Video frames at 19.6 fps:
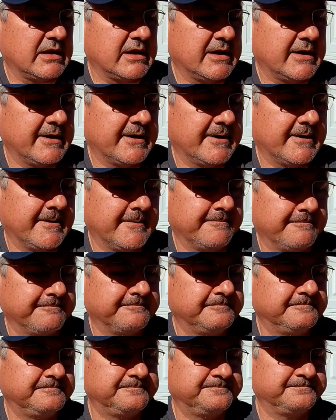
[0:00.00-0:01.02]
And
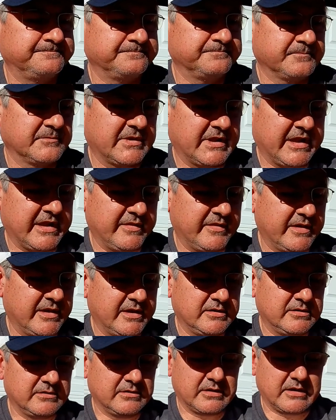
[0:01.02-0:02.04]

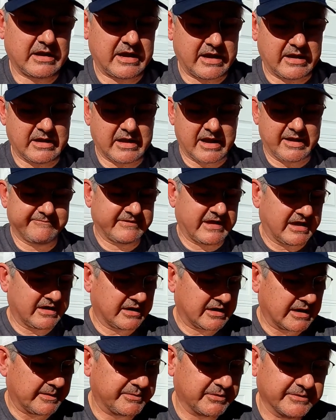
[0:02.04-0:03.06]
then I've got a
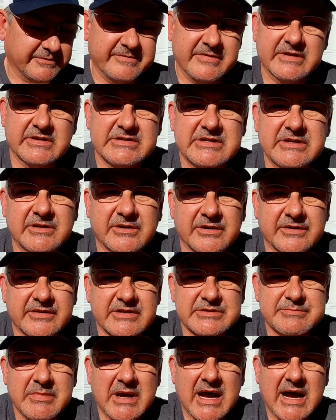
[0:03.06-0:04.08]
couple of things here in this
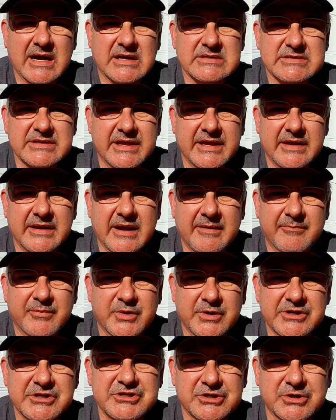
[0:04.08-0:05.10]
box that I'm
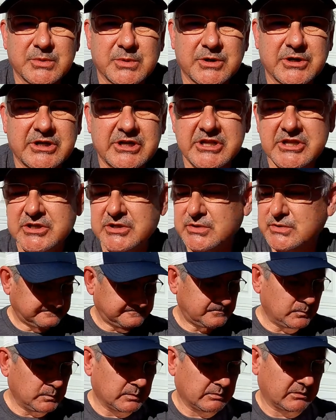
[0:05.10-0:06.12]
pretty sure we're gonna use.
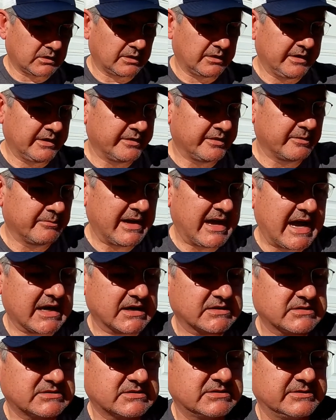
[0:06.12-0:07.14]
In the
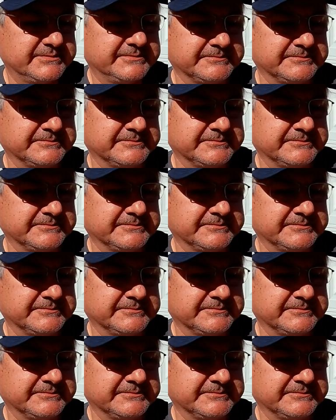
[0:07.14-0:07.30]
box,